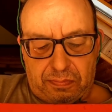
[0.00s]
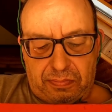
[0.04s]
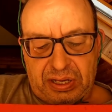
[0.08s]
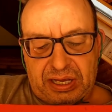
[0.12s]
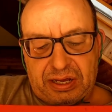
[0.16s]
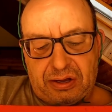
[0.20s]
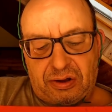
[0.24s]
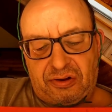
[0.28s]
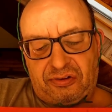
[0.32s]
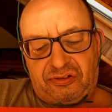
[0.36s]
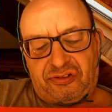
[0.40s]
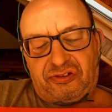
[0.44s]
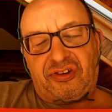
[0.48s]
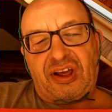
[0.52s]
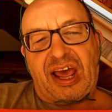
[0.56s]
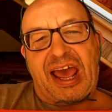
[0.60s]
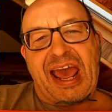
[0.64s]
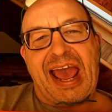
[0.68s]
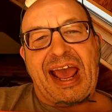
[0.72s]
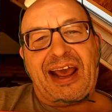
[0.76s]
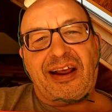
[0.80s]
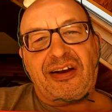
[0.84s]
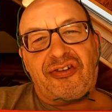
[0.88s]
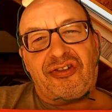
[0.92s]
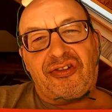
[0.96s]
Because the
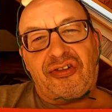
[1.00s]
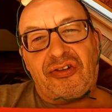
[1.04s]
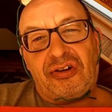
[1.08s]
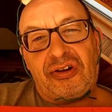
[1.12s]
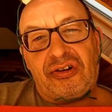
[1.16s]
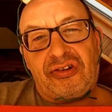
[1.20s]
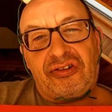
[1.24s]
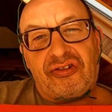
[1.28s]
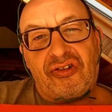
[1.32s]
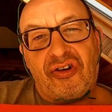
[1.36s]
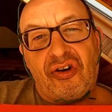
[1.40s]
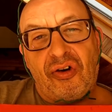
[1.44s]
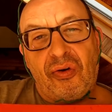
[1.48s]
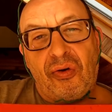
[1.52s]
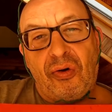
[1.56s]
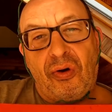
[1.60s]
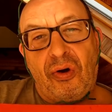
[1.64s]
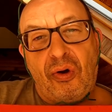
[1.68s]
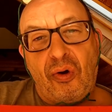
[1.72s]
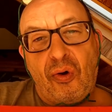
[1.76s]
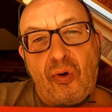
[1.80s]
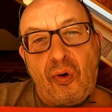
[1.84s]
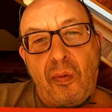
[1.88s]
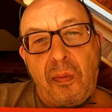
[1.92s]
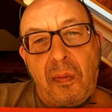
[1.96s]
actual true
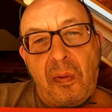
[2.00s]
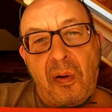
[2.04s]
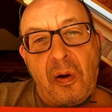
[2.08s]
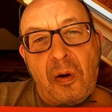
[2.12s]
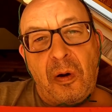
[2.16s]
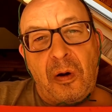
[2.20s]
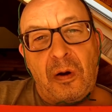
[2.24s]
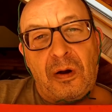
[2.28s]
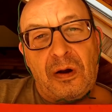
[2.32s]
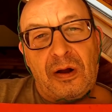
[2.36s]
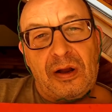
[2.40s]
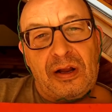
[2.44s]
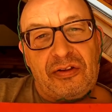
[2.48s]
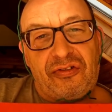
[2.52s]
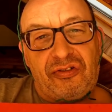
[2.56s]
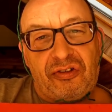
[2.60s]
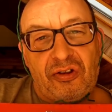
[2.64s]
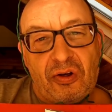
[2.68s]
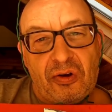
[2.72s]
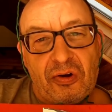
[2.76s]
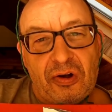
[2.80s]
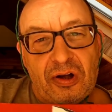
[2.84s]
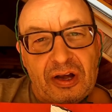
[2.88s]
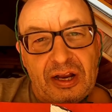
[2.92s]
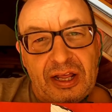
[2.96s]
loop is
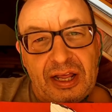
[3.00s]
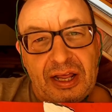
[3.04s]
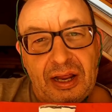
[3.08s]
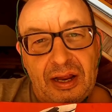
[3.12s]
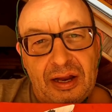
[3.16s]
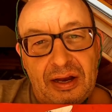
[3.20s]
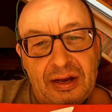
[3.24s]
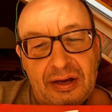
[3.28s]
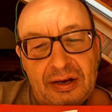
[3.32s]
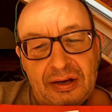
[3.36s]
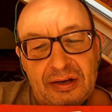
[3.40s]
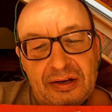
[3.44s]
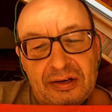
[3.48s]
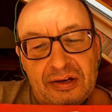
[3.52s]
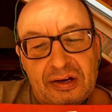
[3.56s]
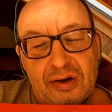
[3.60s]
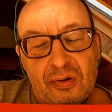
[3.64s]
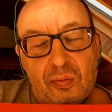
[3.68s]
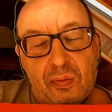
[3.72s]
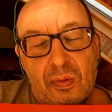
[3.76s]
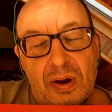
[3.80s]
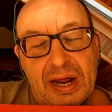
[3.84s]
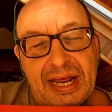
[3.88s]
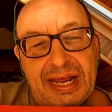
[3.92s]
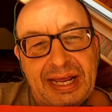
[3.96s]
only
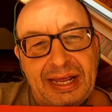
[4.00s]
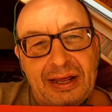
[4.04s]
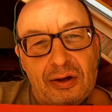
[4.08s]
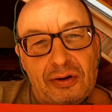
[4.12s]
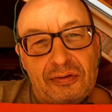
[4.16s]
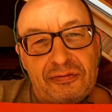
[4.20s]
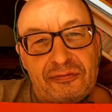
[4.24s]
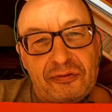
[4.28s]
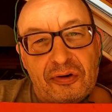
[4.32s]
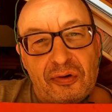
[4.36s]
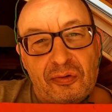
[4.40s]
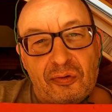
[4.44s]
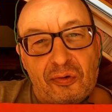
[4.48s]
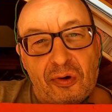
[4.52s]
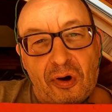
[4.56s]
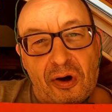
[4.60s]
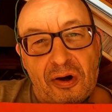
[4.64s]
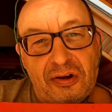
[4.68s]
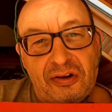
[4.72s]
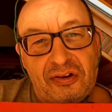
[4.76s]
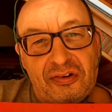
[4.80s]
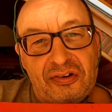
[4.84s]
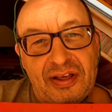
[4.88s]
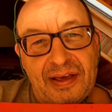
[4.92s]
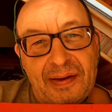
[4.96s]
the way of the
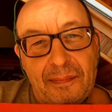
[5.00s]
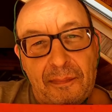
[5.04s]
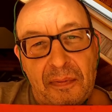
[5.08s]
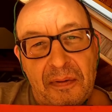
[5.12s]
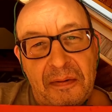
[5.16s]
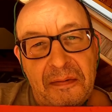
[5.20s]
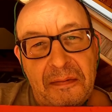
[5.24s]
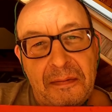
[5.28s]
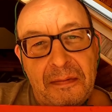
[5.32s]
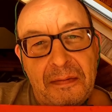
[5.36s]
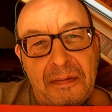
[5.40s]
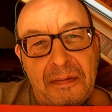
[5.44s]
rod tip,